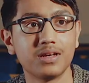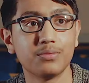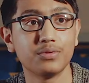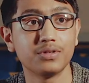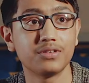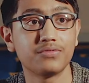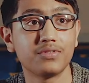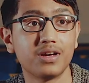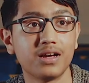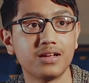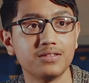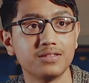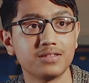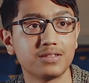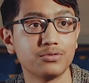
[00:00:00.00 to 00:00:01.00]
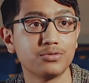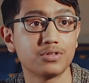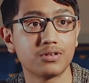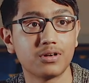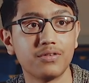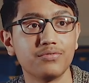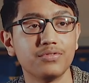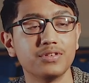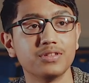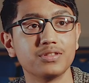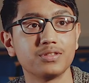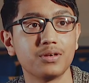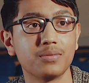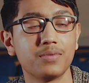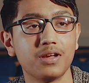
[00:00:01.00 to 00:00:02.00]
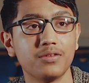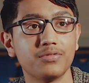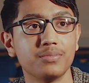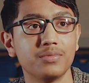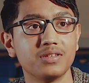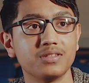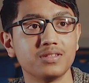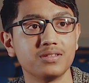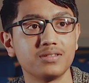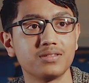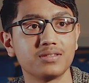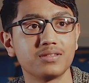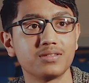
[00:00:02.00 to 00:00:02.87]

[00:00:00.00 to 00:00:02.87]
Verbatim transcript: that would have not had the skills and confidence to apply for medicine.